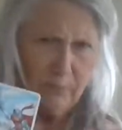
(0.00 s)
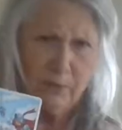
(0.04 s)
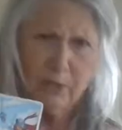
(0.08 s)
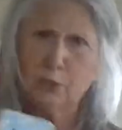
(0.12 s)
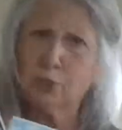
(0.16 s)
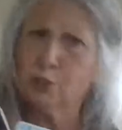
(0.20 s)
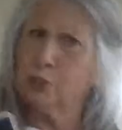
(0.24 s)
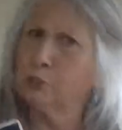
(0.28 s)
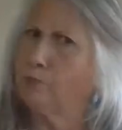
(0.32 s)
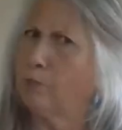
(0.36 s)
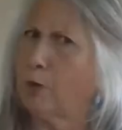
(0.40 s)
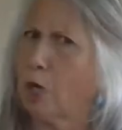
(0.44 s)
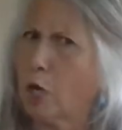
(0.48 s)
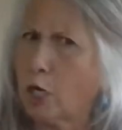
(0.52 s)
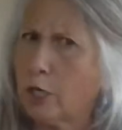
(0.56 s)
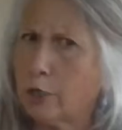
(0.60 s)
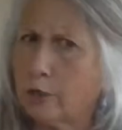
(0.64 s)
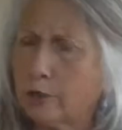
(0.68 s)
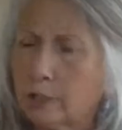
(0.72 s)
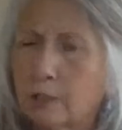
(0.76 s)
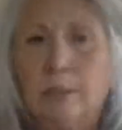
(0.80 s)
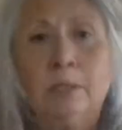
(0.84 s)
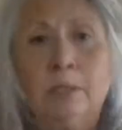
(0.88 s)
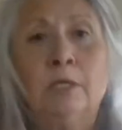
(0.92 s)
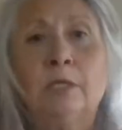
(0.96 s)

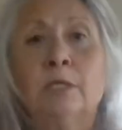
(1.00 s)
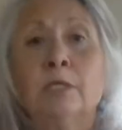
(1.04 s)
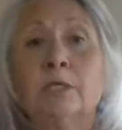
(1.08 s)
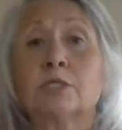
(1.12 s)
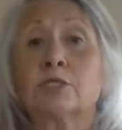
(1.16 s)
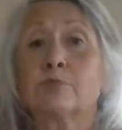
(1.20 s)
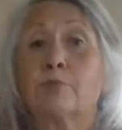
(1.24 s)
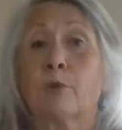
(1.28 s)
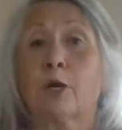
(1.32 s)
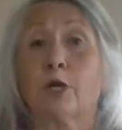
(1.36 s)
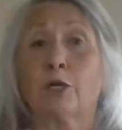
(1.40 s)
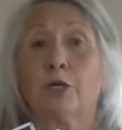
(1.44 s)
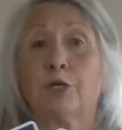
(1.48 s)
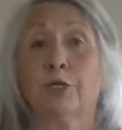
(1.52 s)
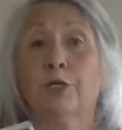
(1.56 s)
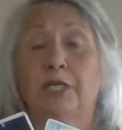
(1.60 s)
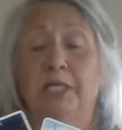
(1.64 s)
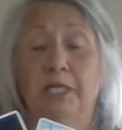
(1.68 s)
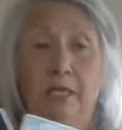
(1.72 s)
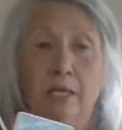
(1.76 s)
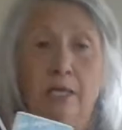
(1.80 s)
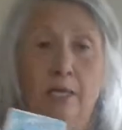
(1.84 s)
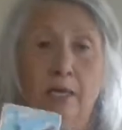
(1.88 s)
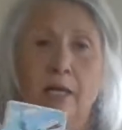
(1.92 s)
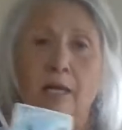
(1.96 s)
smart
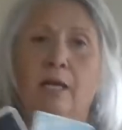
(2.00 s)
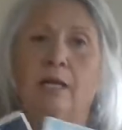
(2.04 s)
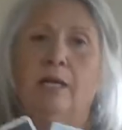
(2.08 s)
cookie.